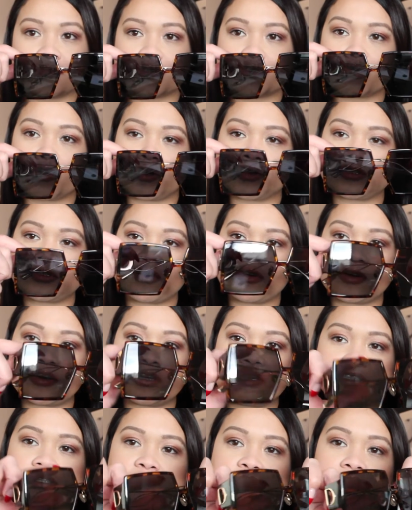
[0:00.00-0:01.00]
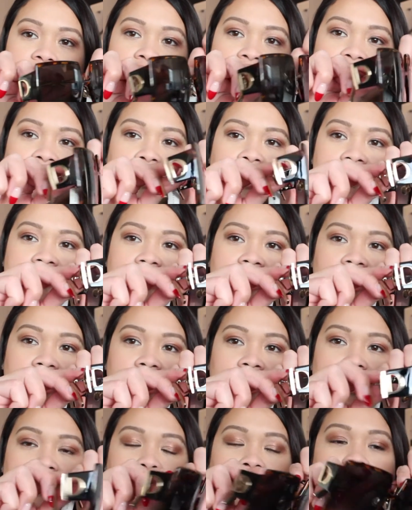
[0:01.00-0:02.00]
tortoise one that
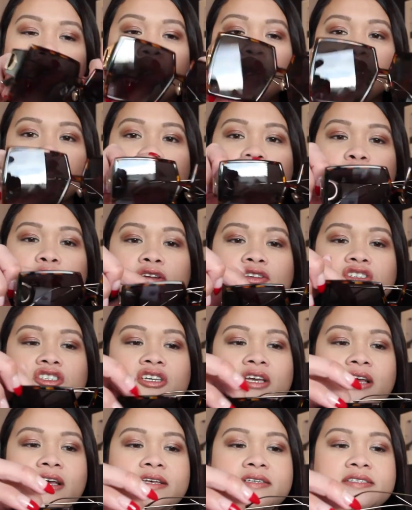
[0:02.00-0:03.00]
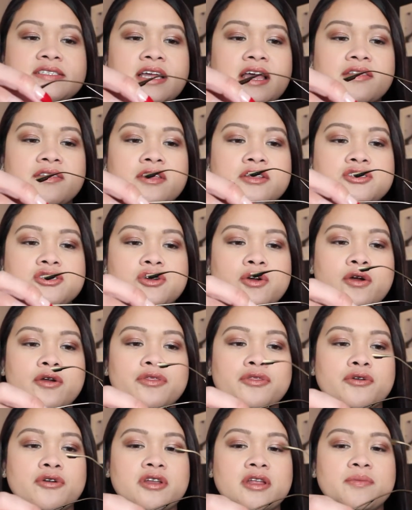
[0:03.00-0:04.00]
I purchased and the Dior
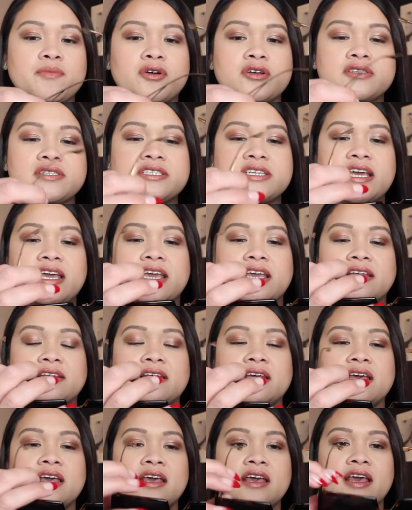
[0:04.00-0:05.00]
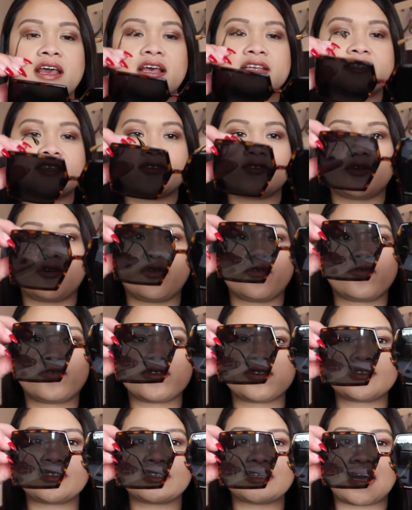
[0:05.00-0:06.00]
30 Montaigne is an
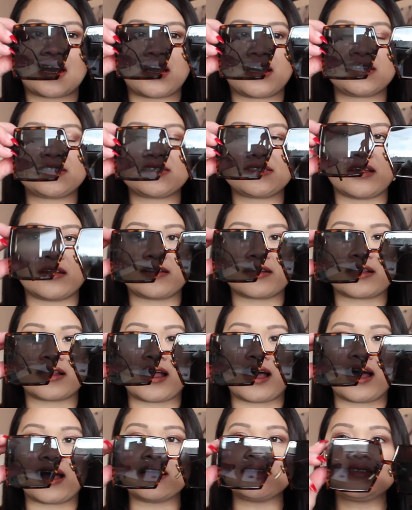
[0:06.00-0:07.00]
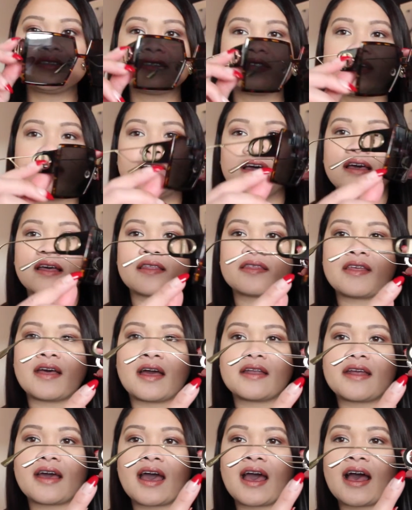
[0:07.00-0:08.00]
oversized sunglass
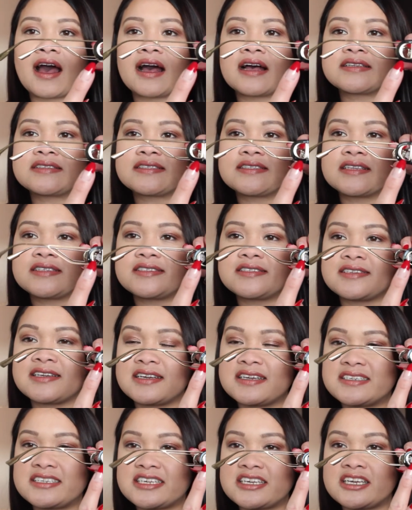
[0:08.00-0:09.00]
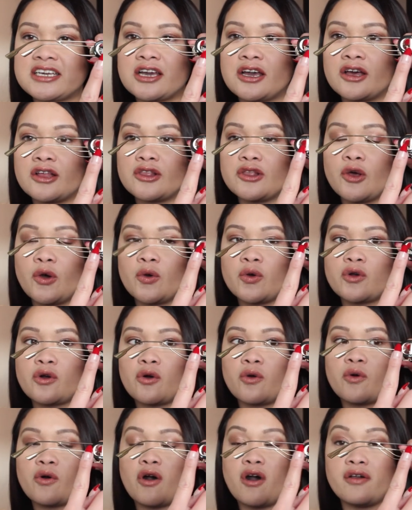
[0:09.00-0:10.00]
that has the CD
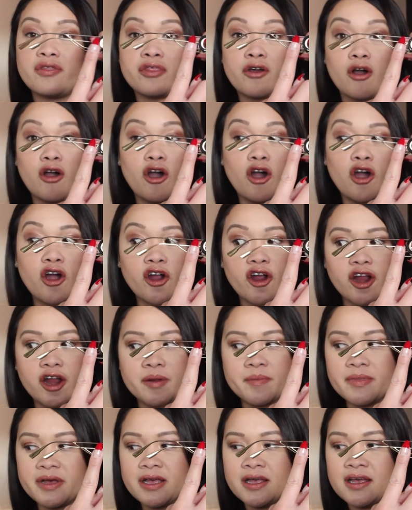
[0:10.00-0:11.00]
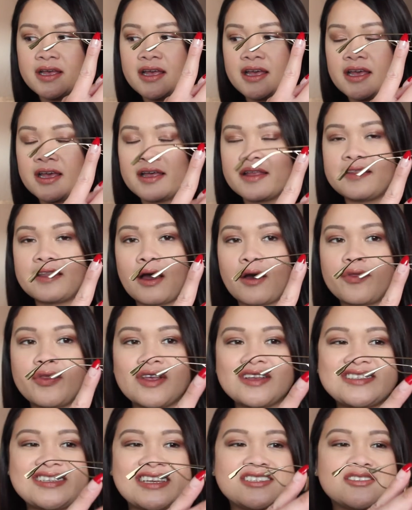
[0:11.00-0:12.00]
logo on the arm. Now
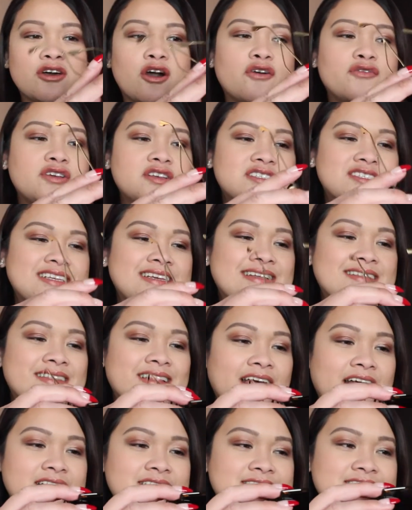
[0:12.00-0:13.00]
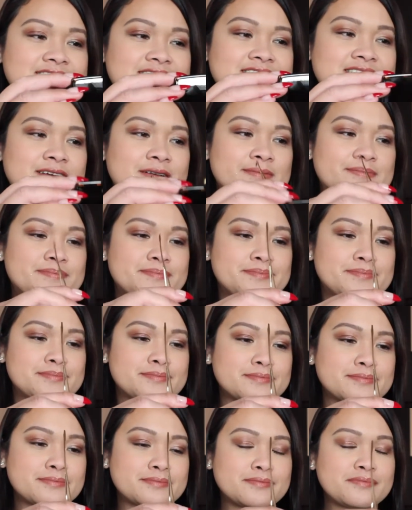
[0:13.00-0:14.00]
this is obviously less,
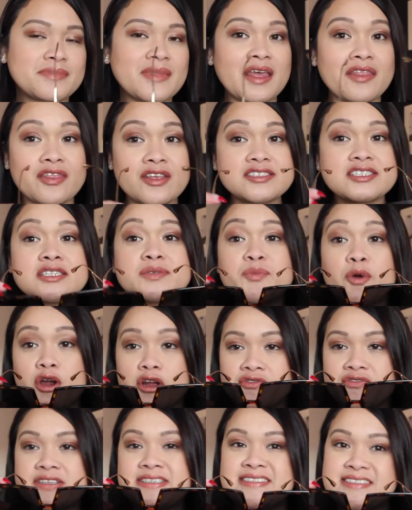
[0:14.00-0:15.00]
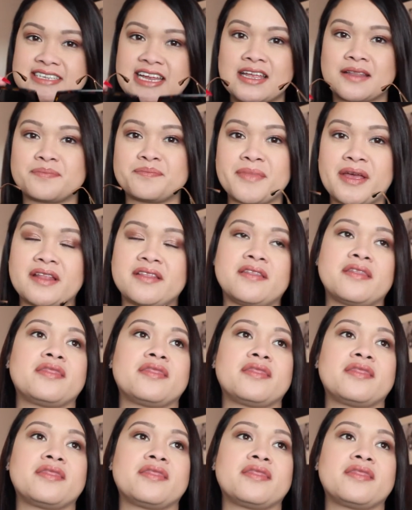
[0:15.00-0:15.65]
this is more of a statement